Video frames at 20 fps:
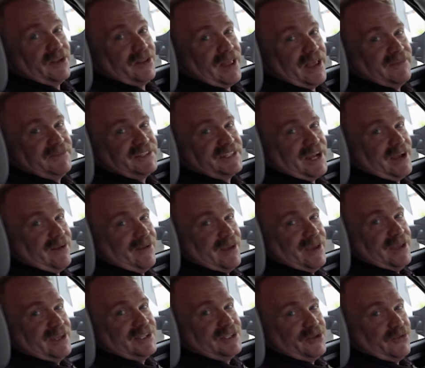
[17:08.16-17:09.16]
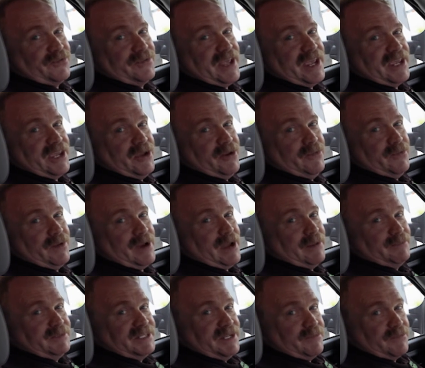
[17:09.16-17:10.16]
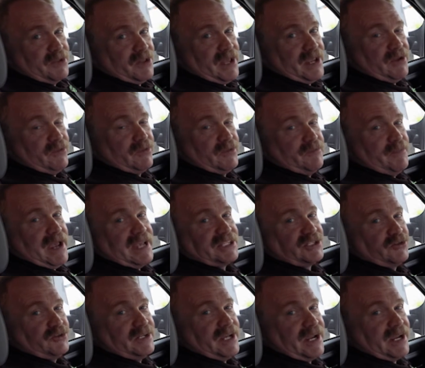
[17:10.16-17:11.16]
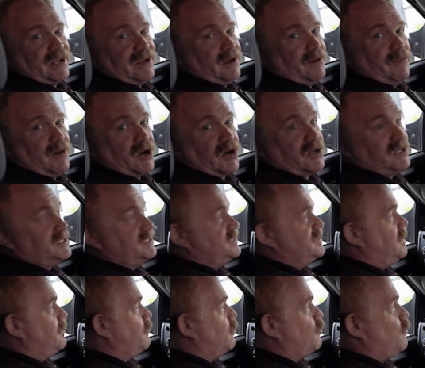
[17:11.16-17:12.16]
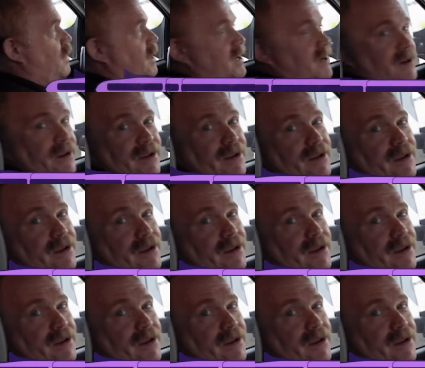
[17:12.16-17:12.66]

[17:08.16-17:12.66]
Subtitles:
the lifestyle. So thank you. I'm Tim Klenk with MasterTech, America's number one